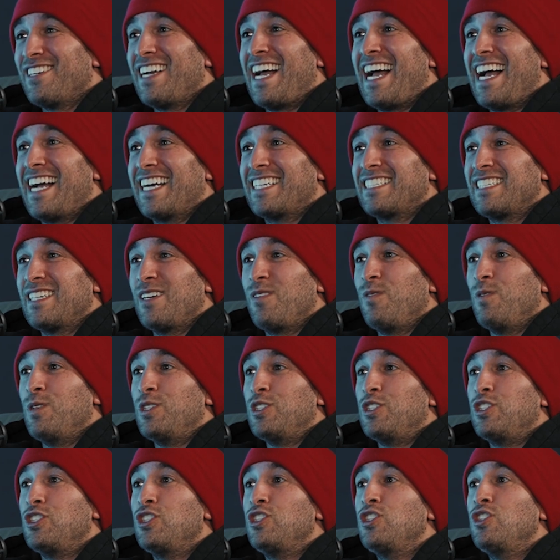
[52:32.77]
accent
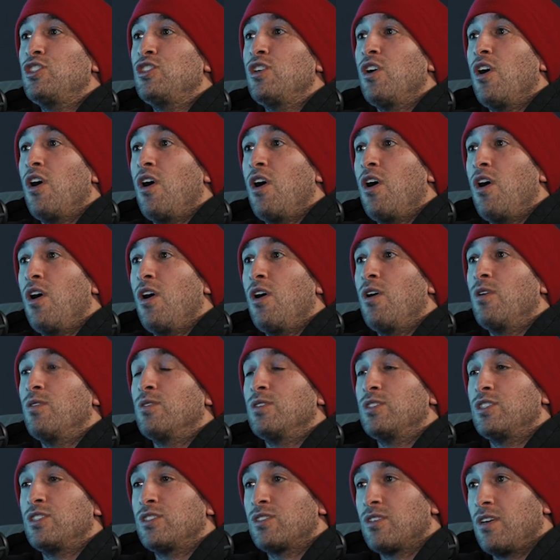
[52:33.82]
was so
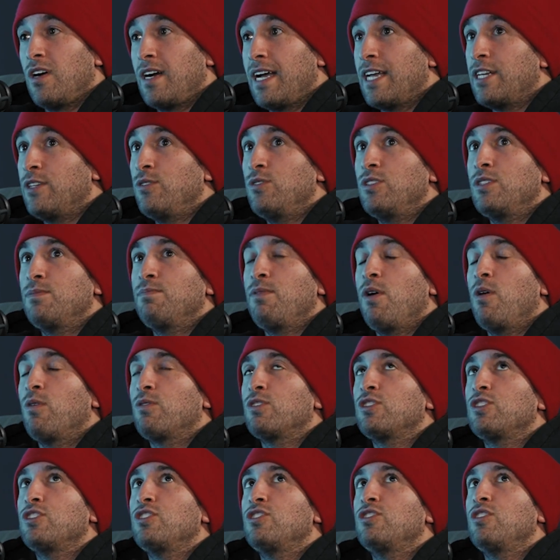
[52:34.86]
strong, and you spoke
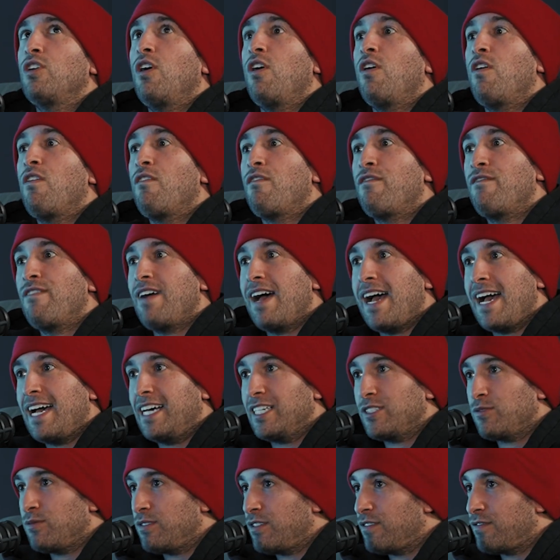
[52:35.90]
so
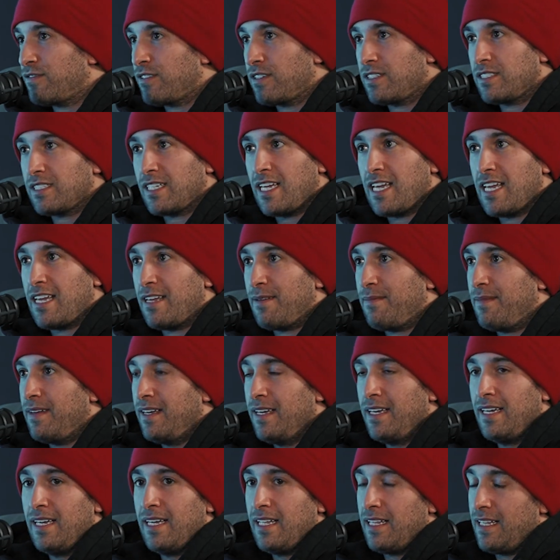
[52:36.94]
fast when you first came.
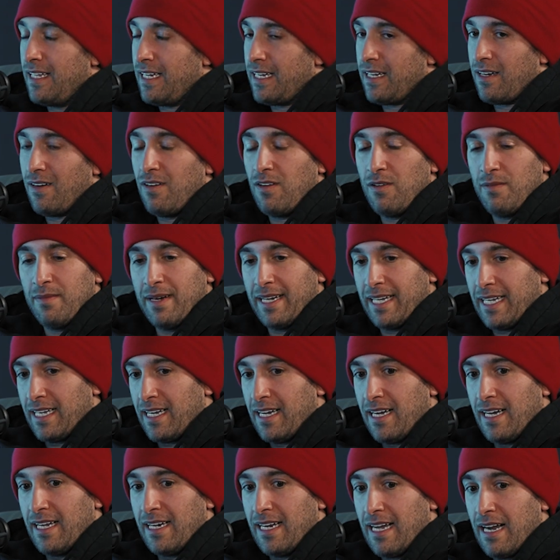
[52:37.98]
Like, oh my
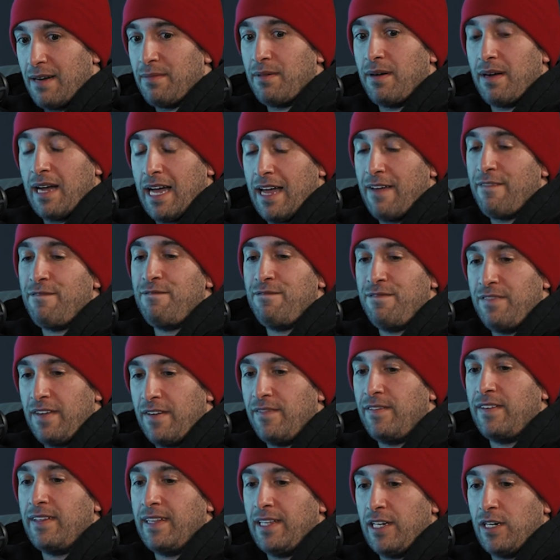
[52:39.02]
God. I
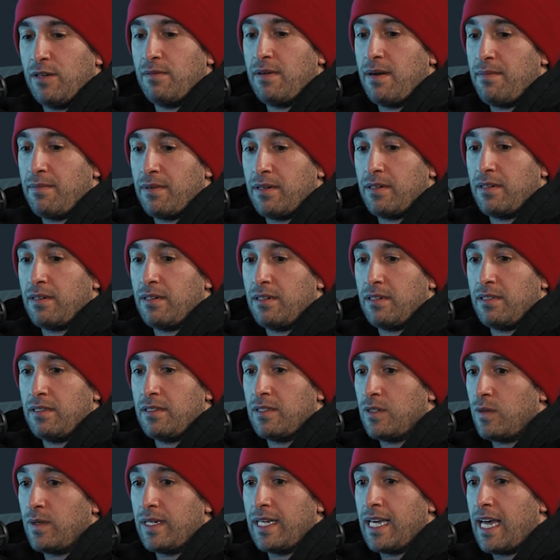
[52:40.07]
vividly remember
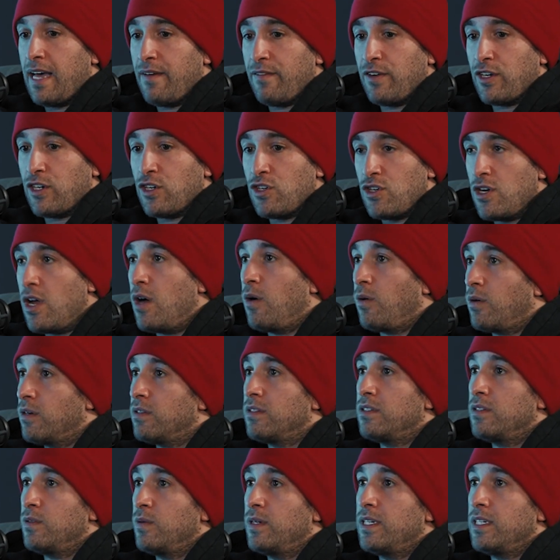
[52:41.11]
Louie having no
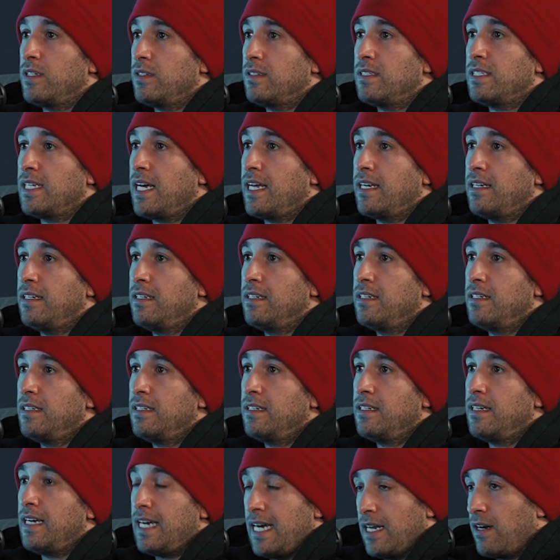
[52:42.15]
clue what you said
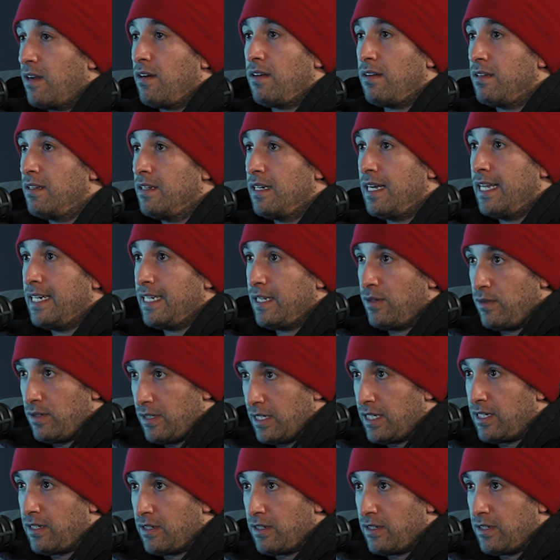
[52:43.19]
at all. And he would hear